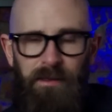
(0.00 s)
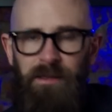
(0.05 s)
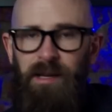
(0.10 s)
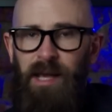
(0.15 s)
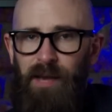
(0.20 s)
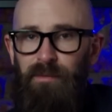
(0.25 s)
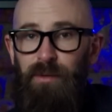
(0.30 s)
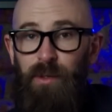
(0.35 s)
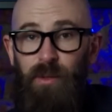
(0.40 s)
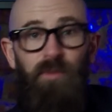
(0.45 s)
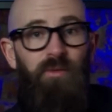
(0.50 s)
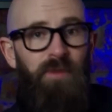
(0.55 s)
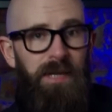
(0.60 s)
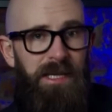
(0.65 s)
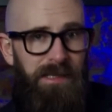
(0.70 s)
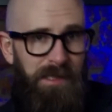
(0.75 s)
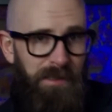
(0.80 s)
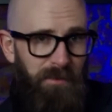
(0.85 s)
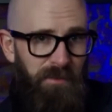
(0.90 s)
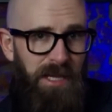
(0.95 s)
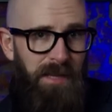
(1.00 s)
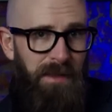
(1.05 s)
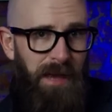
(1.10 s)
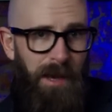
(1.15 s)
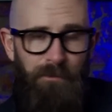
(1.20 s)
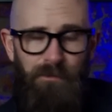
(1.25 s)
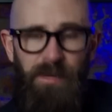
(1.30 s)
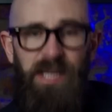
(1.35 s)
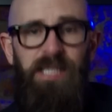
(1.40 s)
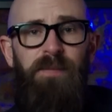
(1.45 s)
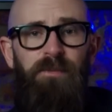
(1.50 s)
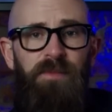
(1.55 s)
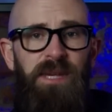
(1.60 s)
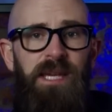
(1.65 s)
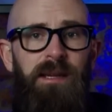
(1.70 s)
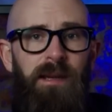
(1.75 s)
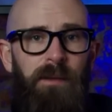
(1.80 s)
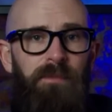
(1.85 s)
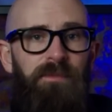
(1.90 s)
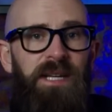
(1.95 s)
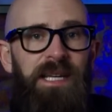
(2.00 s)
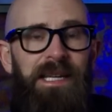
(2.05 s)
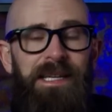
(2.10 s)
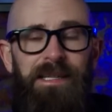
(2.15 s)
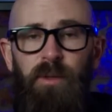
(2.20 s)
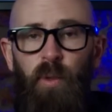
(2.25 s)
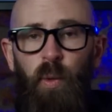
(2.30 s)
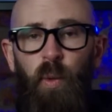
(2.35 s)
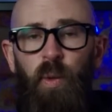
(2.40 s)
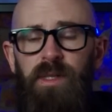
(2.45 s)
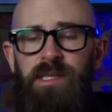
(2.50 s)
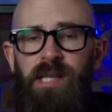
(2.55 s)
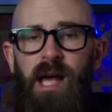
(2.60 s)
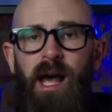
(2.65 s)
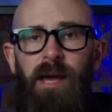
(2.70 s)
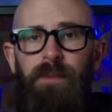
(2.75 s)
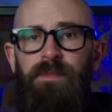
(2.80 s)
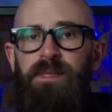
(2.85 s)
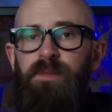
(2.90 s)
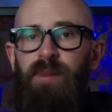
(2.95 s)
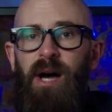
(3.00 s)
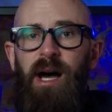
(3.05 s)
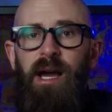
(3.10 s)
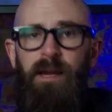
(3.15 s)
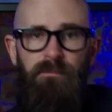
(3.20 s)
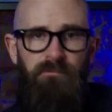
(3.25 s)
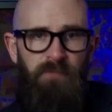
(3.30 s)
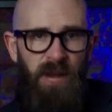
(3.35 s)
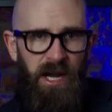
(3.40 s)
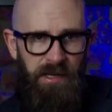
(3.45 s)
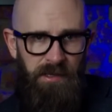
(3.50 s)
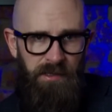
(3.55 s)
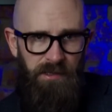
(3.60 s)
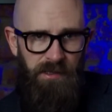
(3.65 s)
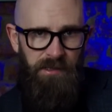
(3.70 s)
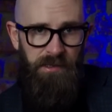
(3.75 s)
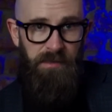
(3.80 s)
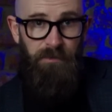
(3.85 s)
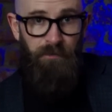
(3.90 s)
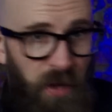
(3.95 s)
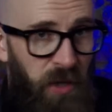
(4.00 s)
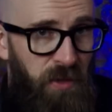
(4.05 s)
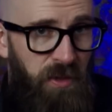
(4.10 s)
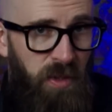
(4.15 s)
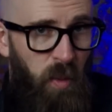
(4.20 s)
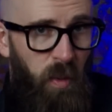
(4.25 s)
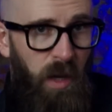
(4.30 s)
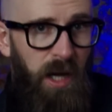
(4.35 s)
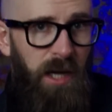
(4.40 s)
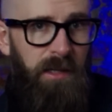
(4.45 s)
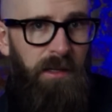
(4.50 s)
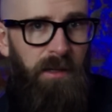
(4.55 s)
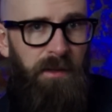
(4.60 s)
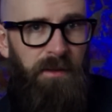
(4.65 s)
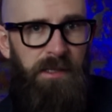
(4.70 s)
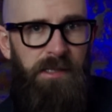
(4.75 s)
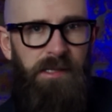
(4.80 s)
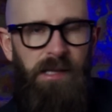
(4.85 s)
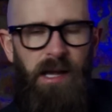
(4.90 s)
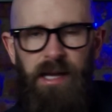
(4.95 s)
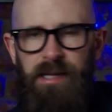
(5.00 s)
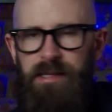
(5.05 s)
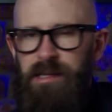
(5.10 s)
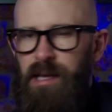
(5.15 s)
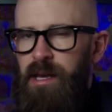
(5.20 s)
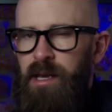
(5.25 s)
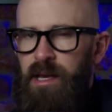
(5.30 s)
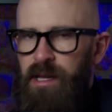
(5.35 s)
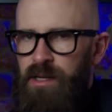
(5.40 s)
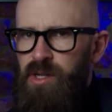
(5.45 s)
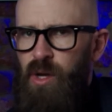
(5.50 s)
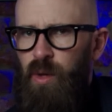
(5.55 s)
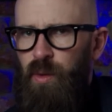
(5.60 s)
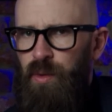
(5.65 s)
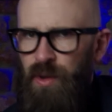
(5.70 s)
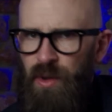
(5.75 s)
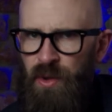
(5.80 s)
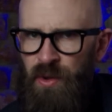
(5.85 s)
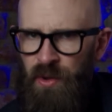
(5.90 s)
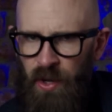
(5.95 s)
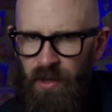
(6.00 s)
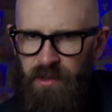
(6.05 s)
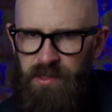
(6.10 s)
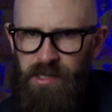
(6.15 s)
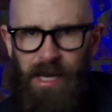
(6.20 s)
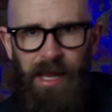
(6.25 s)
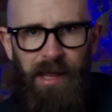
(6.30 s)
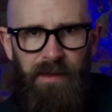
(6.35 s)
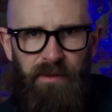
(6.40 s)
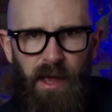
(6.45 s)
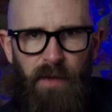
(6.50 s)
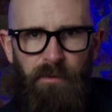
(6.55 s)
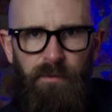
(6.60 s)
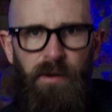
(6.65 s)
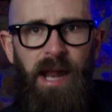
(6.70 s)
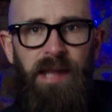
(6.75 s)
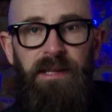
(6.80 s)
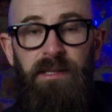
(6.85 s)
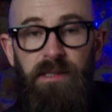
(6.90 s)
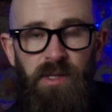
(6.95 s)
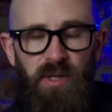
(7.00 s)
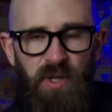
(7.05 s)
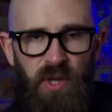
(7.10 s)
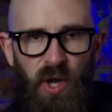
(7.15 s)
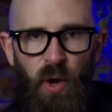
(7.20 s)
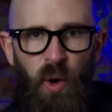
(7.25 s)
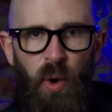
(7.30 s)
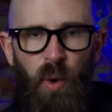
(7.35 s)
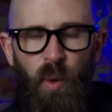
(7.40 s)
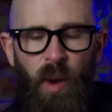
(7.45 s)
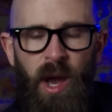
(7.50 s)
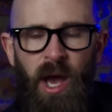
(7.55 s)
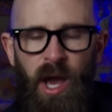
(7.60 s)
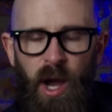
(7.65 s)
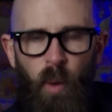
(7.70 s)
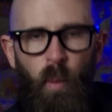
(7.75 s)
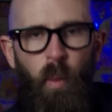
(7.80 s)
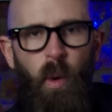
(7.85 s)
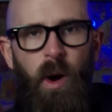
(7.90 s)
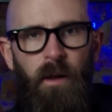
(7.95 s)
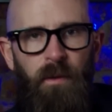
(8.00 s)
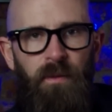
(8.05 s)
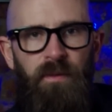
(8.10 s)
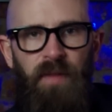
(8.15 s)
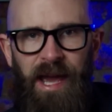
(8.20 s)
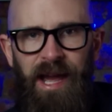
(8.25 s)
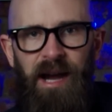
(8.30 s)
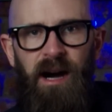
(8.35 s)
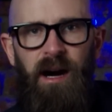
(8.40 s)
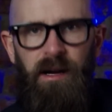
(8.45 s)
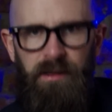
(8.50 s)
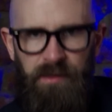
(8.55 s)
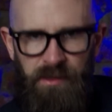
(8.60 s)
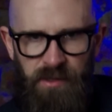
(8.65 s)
that have a good reason to be there must be accompanied at all times by minders. Those who work on the site are told not to let their friends know what they are